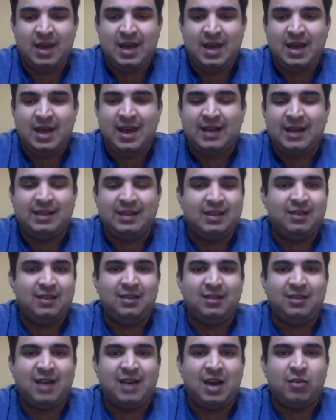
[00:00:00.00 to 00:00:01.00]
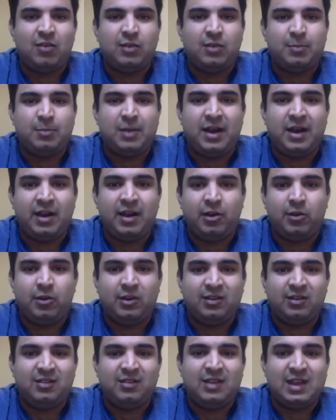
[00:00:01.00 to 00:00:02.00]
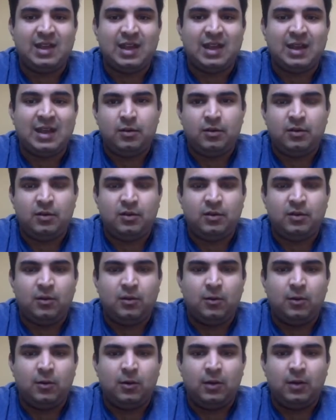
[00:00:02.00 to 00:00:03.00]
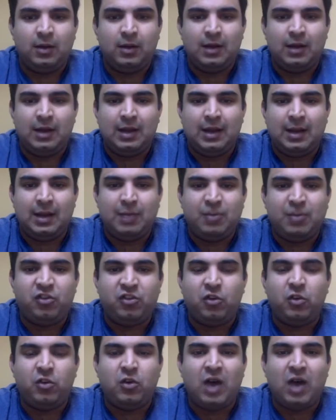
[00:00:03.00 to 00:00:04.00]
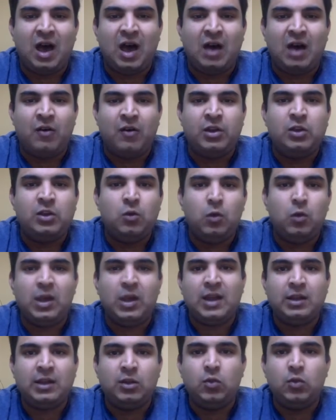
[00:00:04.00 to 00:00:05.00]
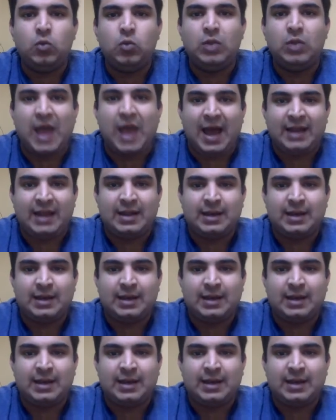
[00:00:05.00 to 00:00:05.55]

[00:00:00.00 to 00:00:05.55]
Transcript: And this is how the buyer gonna see. So let me show you how you can do that.